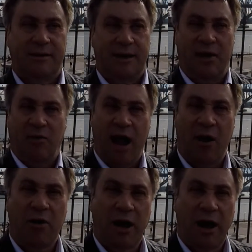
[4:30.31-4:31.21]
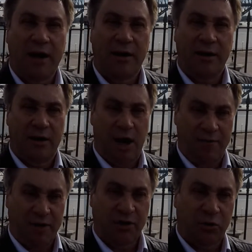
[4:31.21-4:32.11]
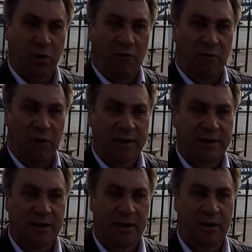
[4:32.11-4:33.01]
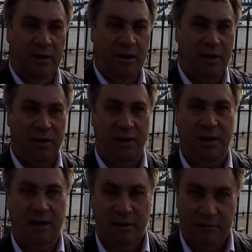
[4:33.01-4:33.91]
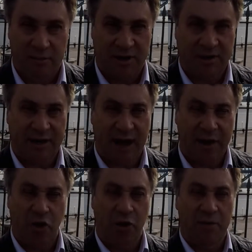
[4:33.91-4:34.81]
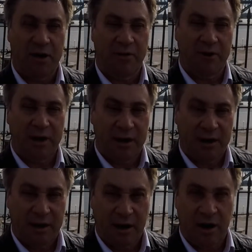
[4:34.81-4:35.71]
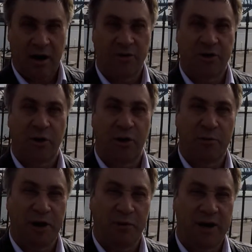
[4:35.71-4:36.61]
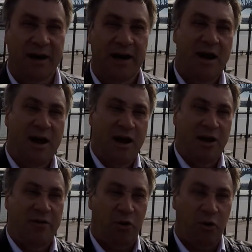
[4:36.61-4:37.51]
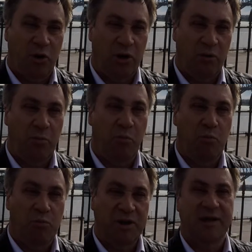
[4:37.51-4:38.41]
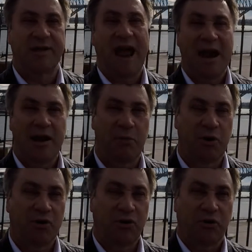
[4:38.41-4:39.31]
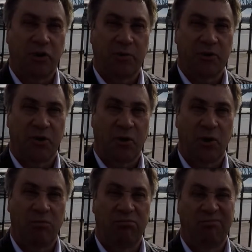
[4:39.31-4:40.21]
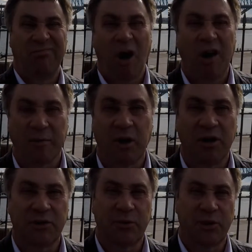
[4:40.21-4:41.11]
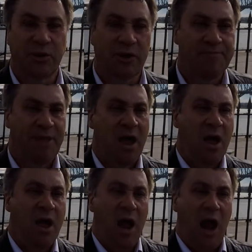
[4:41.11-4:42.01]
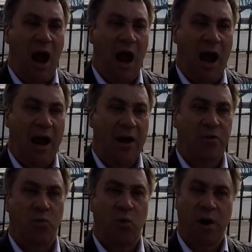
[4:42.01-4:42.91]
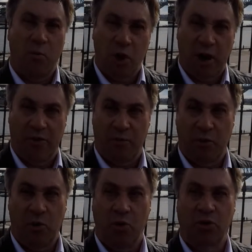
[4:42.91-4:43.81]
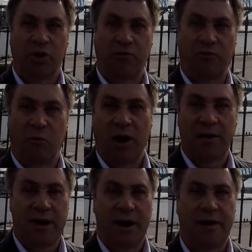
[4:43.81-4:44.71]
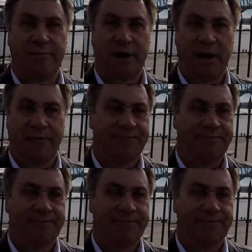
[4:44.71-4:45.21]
It'll calculate over those 12 weeks, you've got a starting odometer reading, closing odometer reading, you've got all your business and your personal trips all itemised to a degree, and we can work out the proportion from one to the other, okay?